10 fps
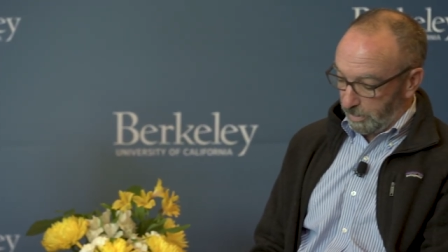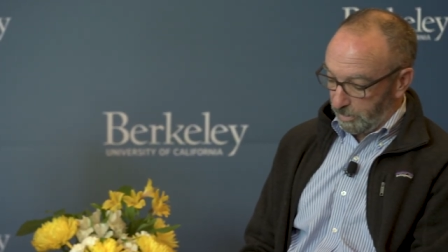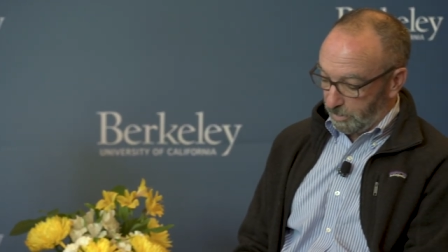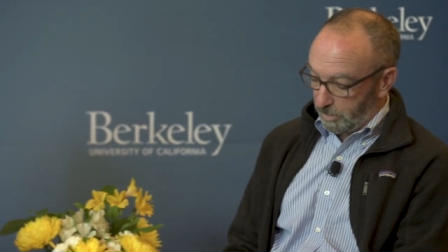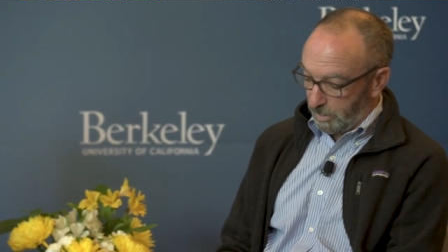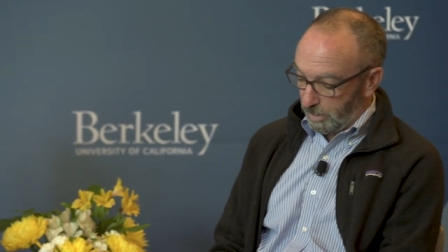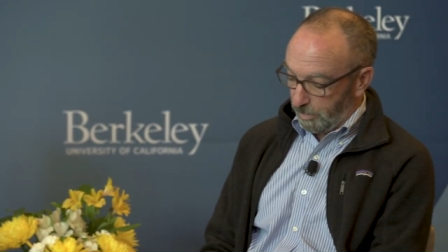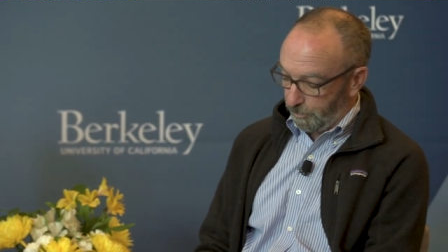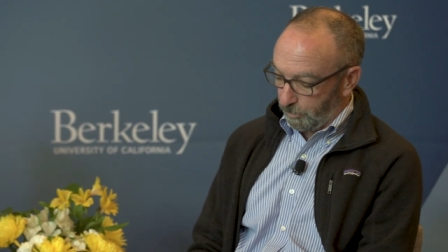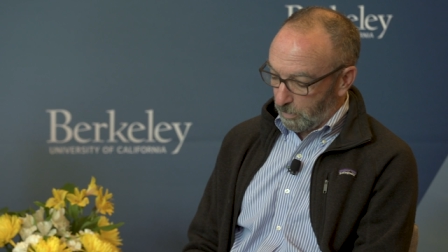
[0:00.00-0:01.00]
is
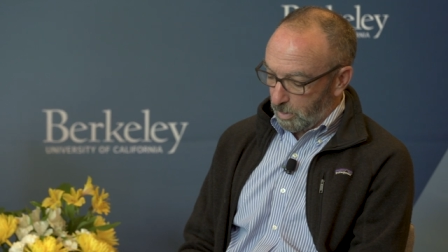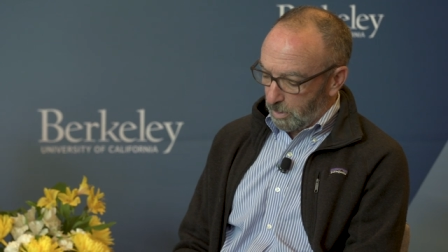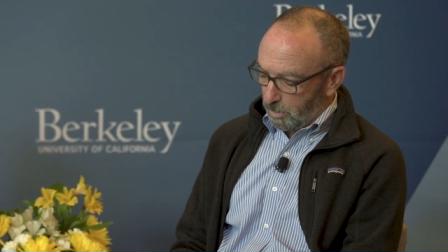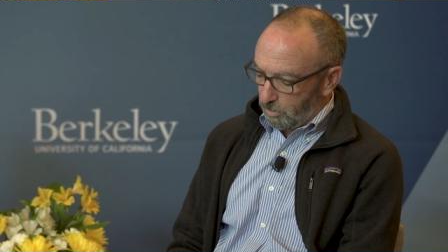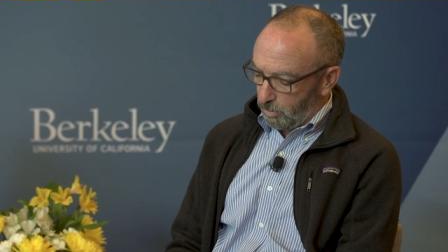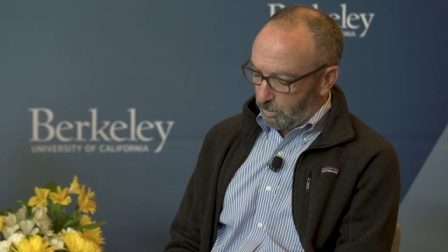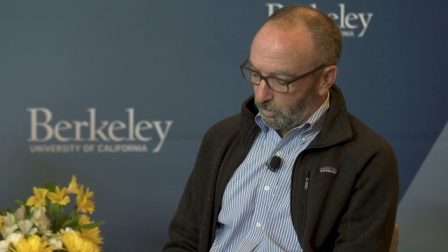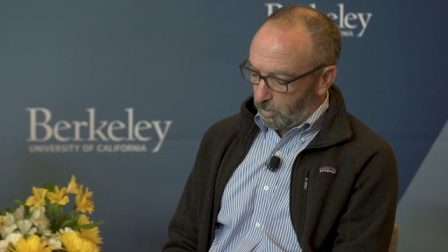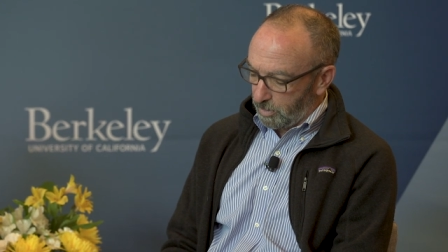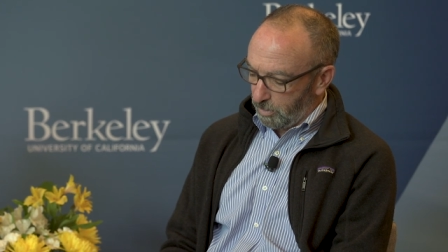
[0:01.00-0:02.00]
um, sort of
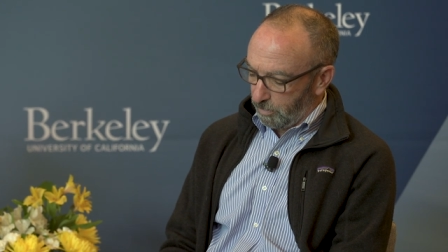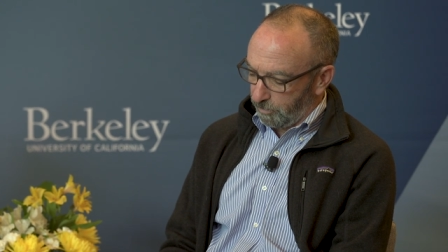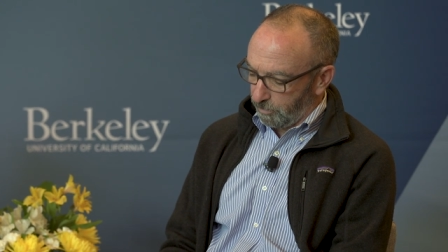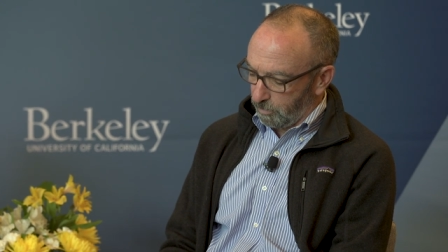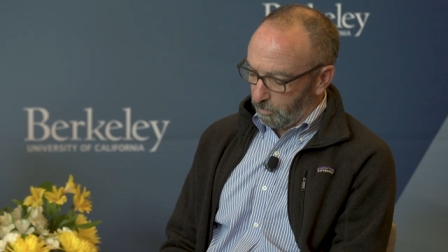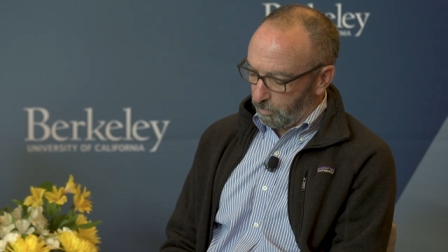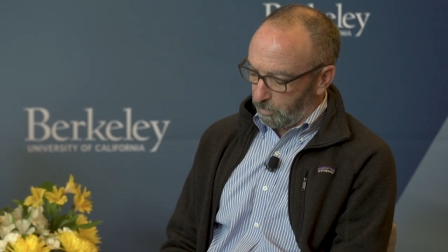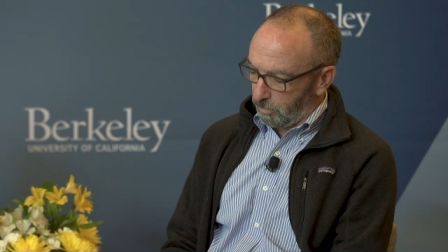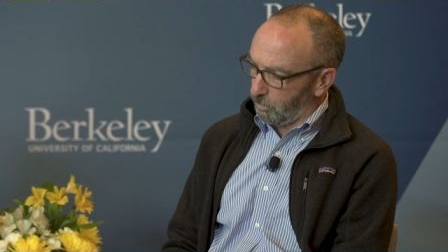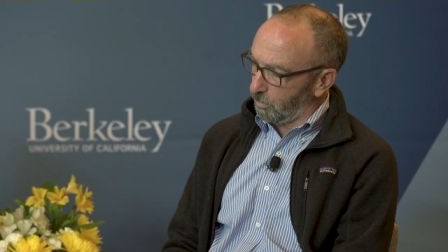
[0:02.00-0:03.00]
a question of,
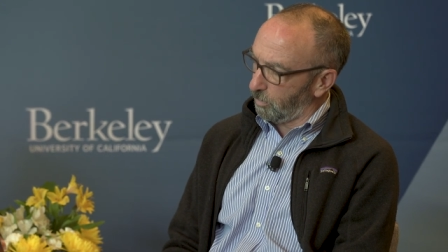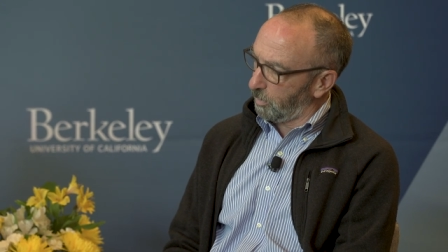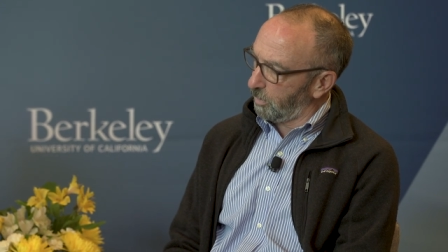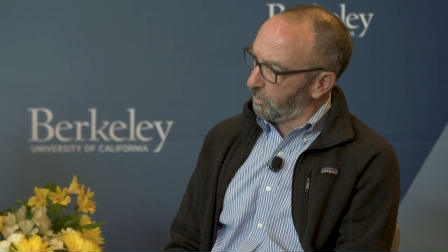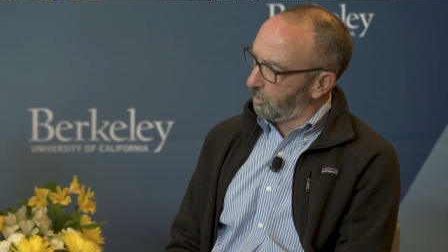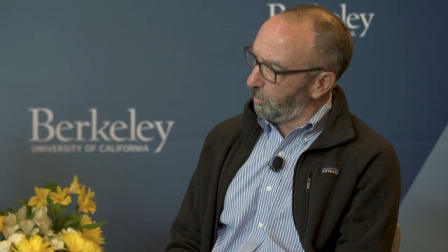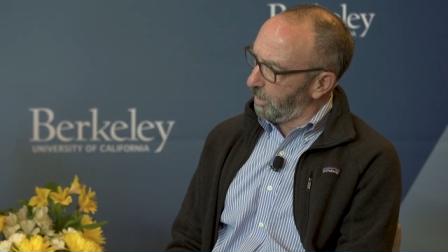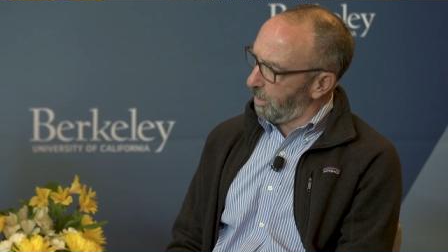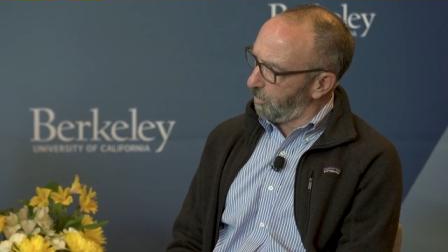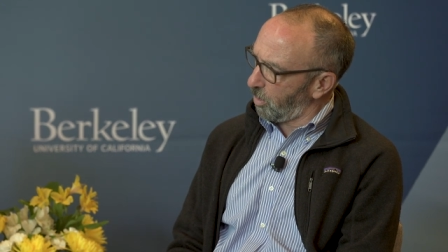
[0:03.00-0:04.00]
is it
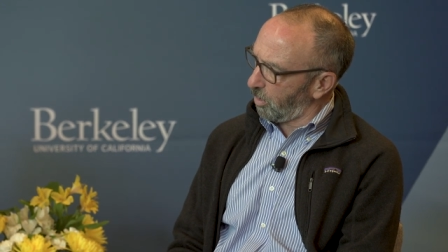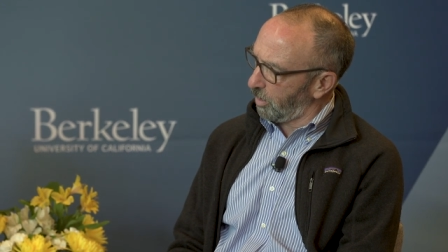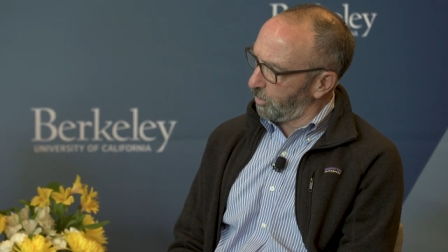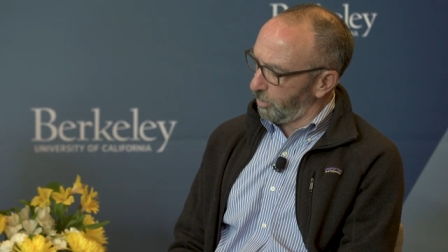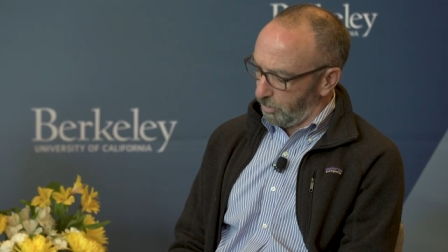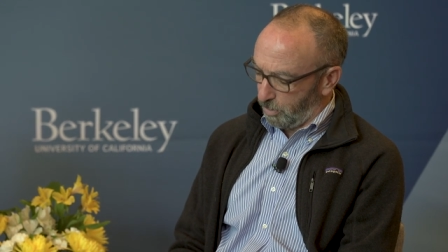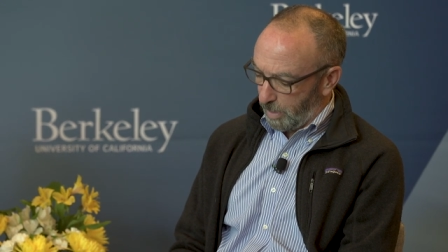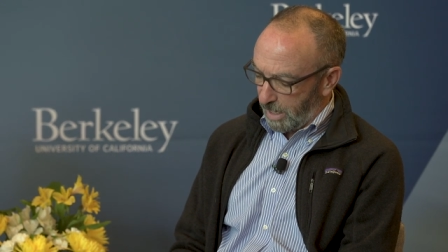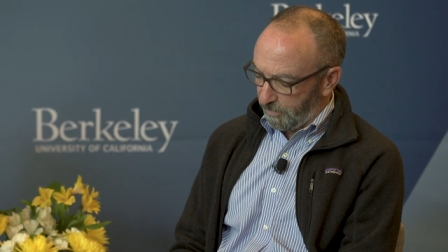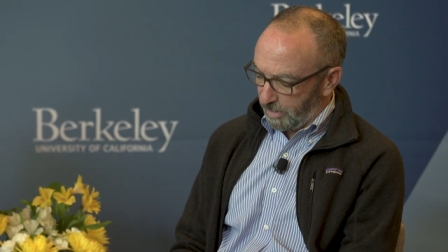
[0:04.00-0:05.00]
become harder
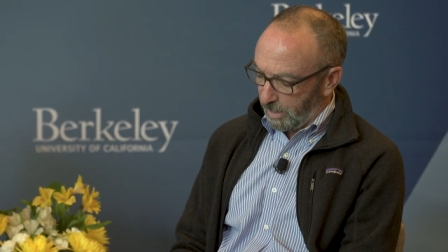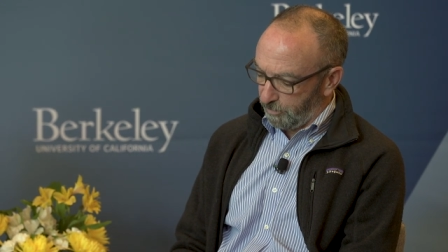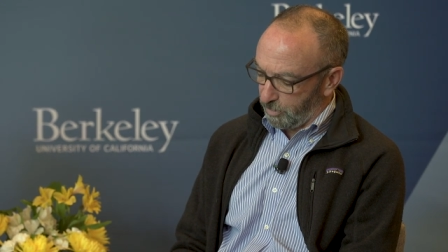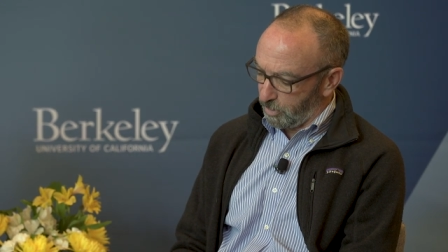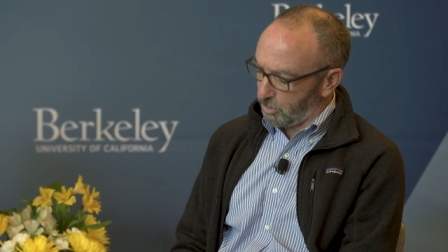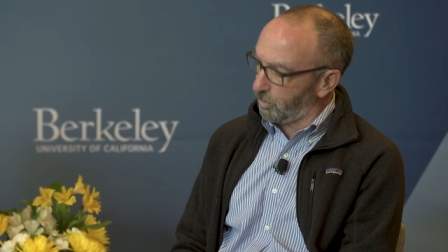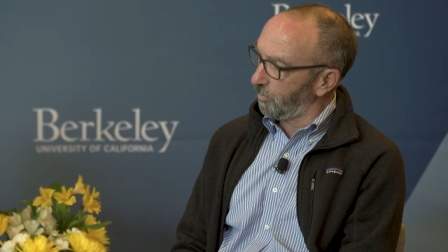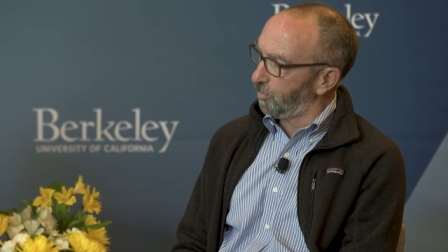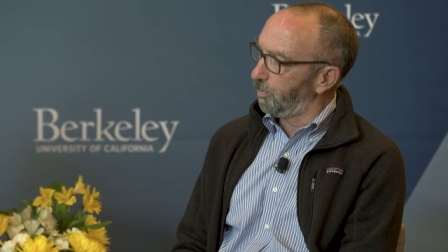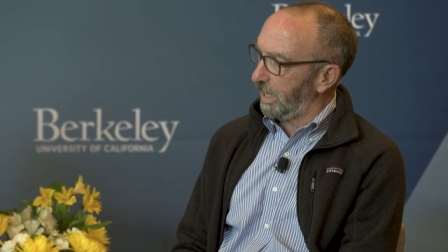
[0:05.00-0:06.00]
to advocate for just sort of